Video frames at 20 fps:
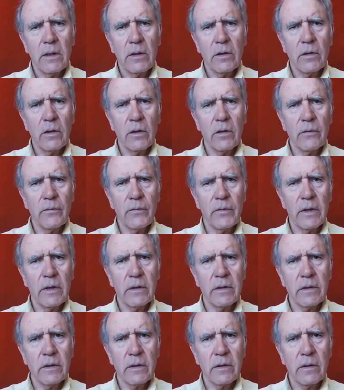In all
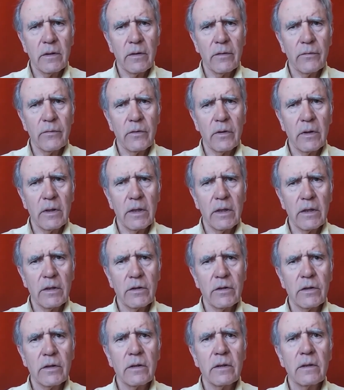fields of
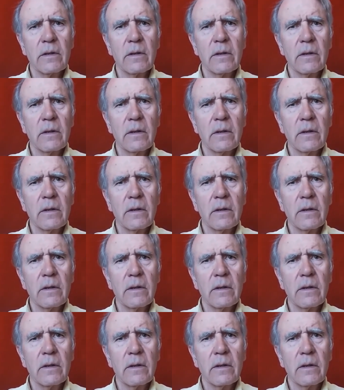knowledge,